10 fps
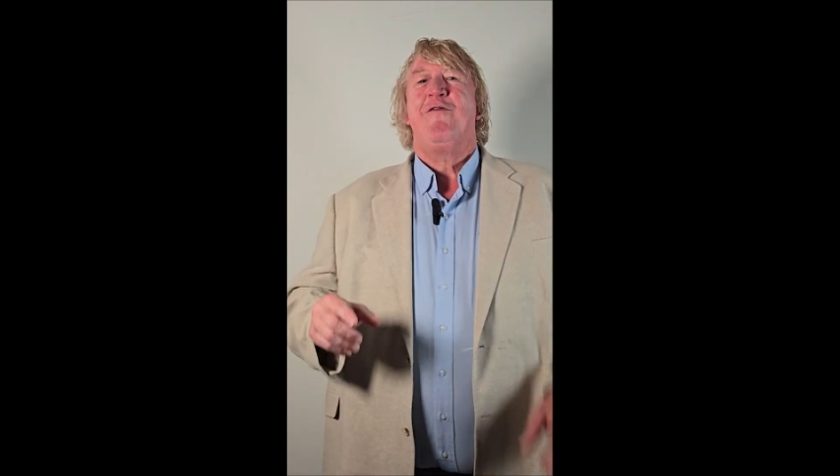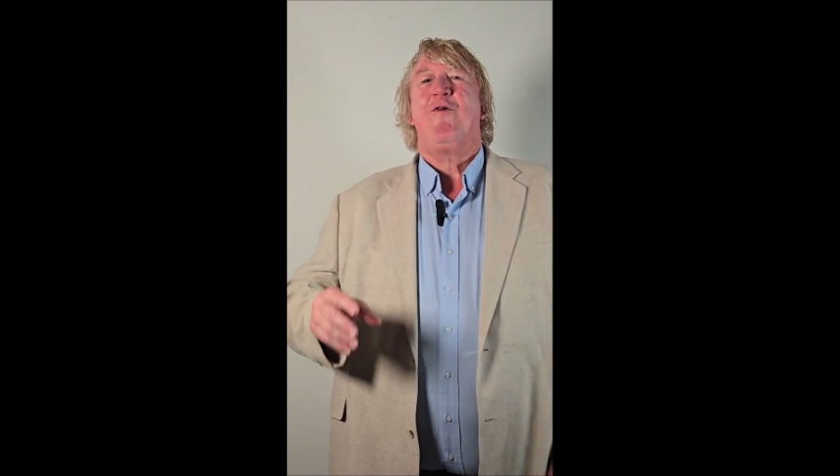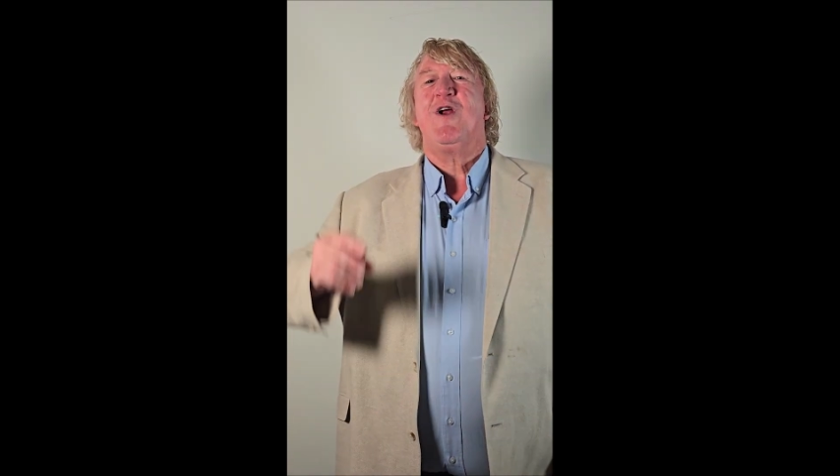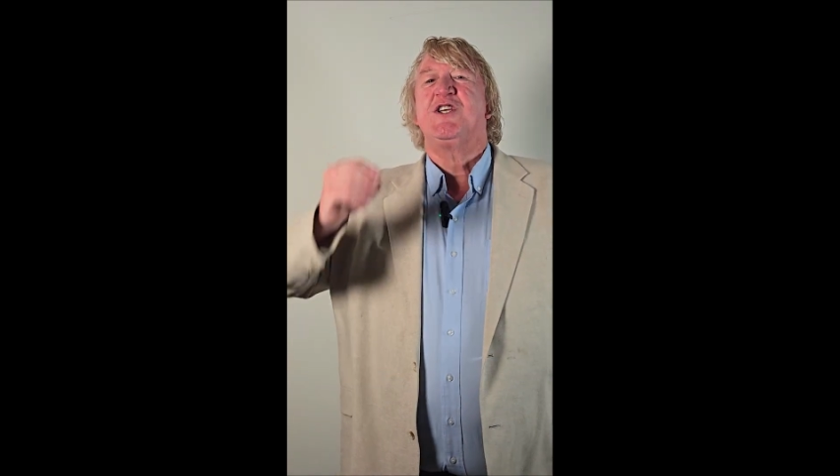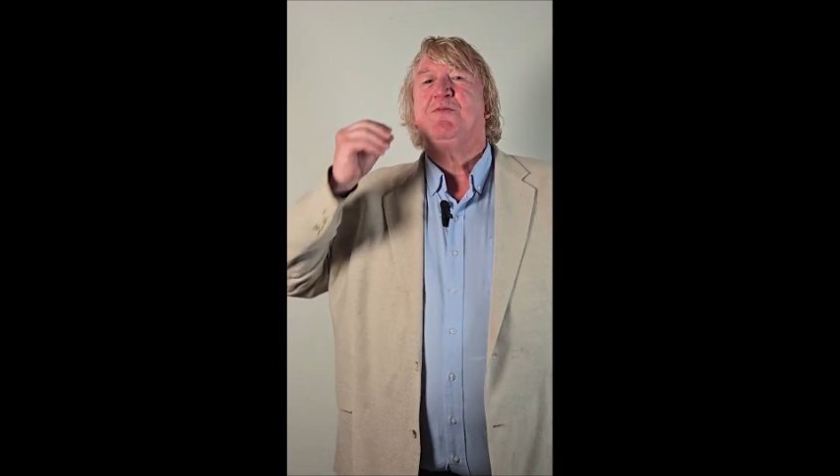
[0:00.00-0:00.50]

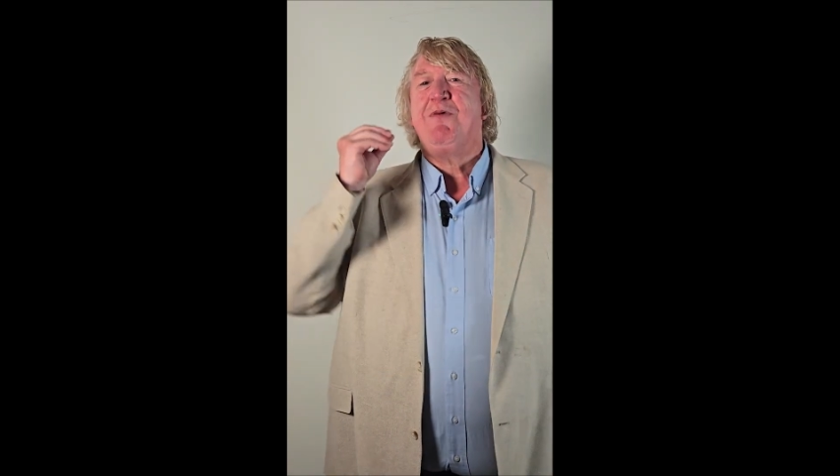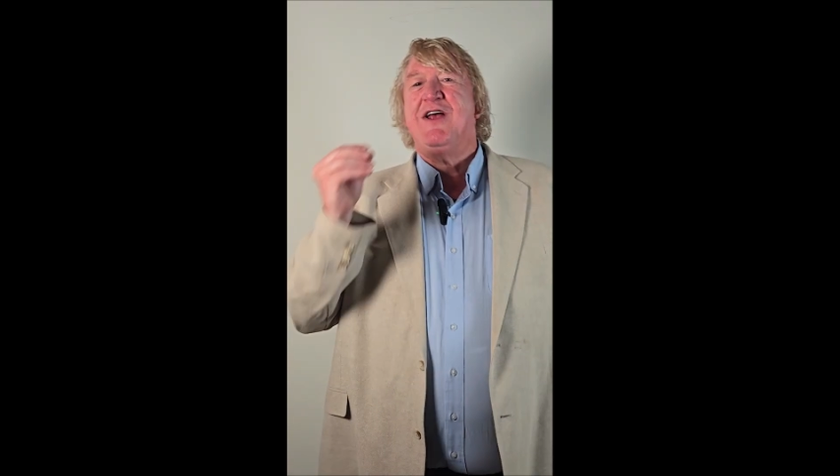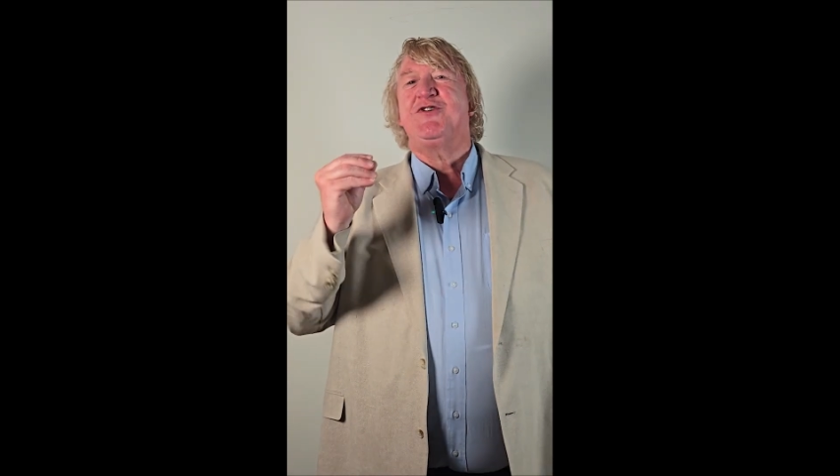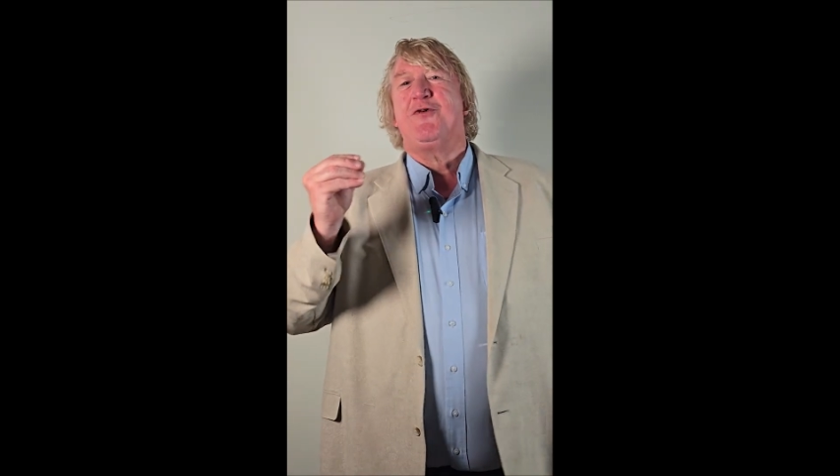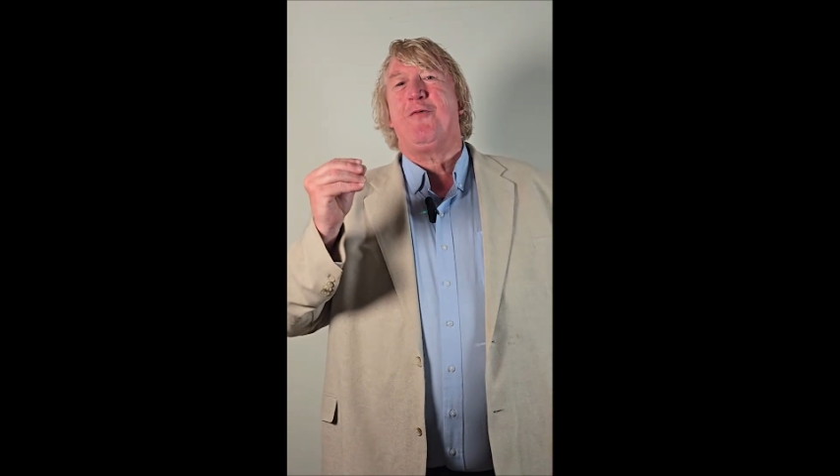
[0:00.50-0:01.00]
for a
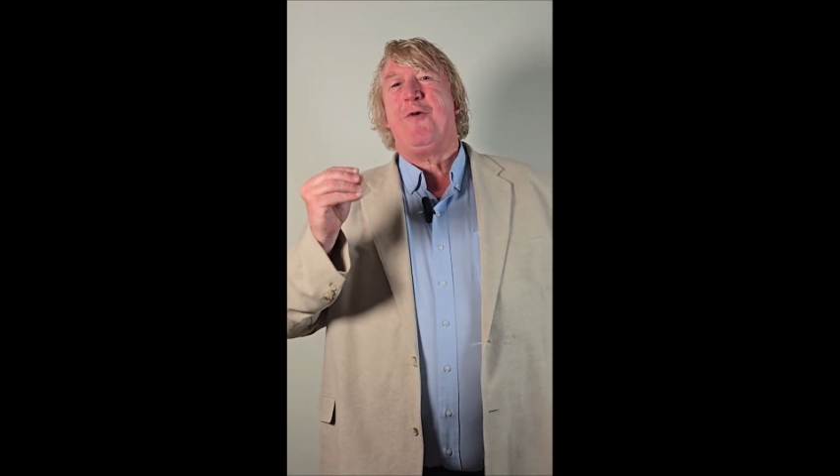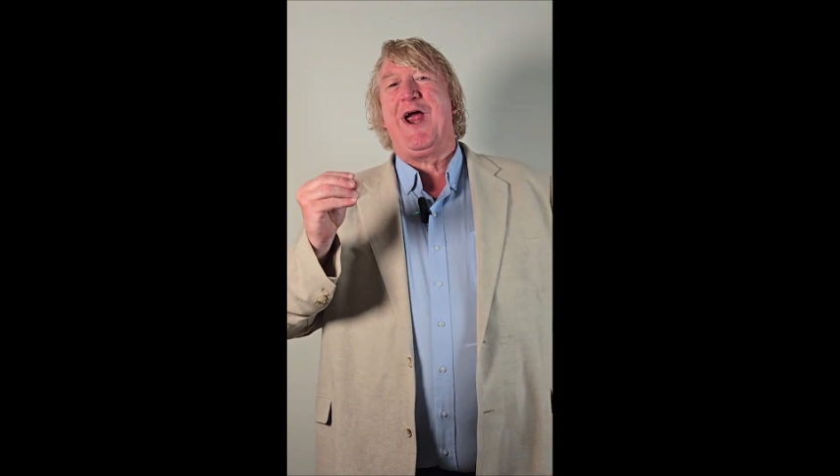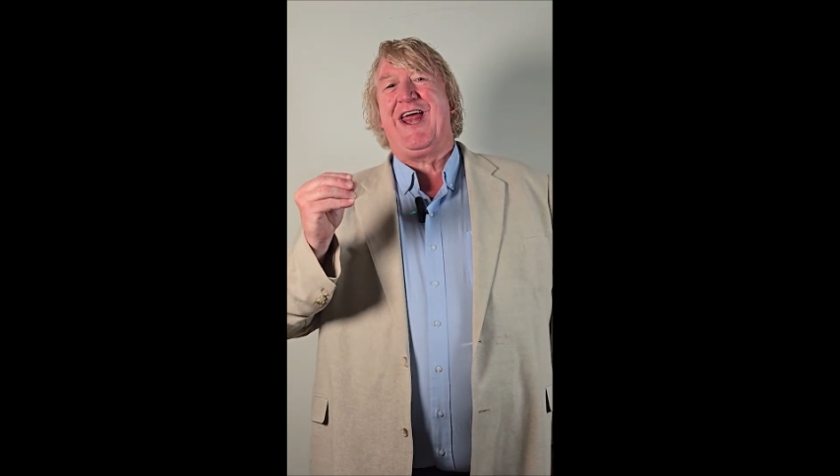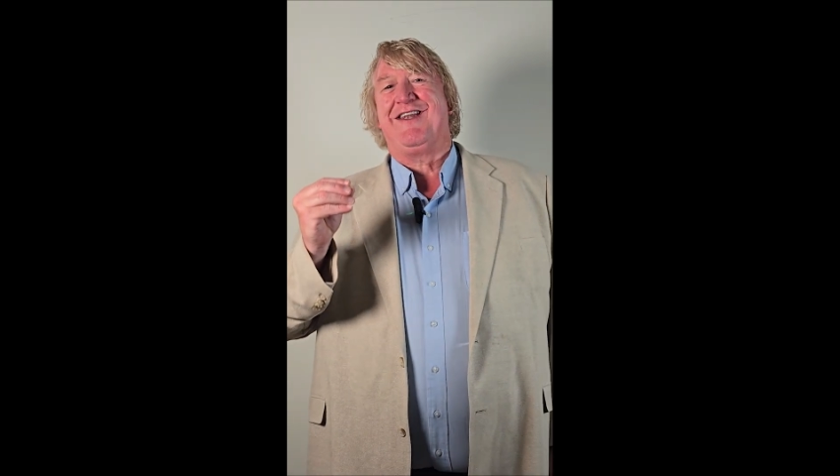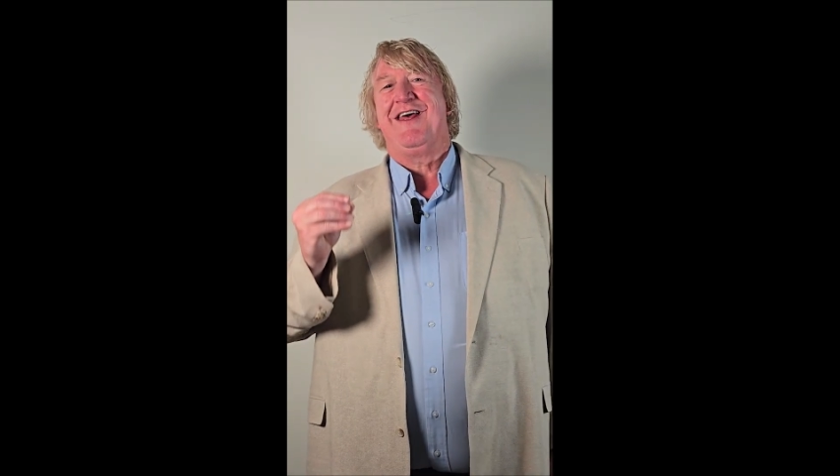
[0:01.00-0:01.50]
special
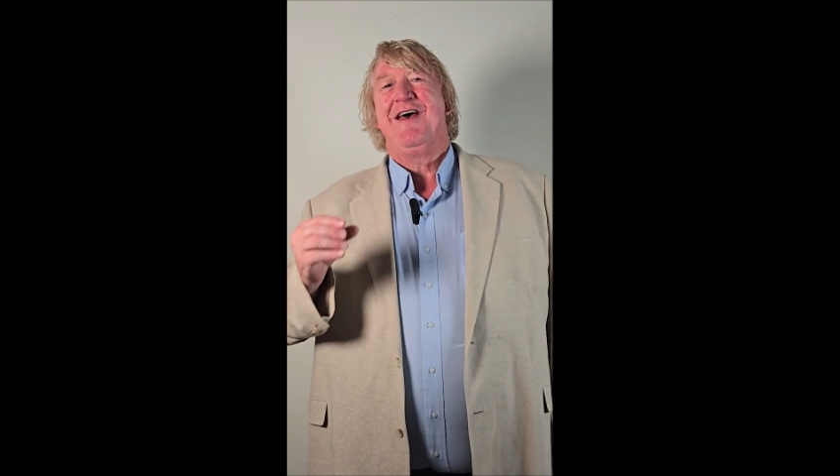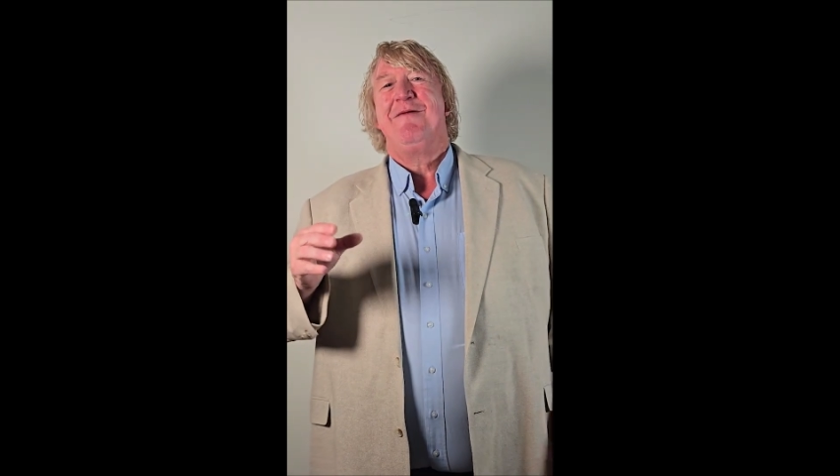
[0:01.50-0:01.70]
rate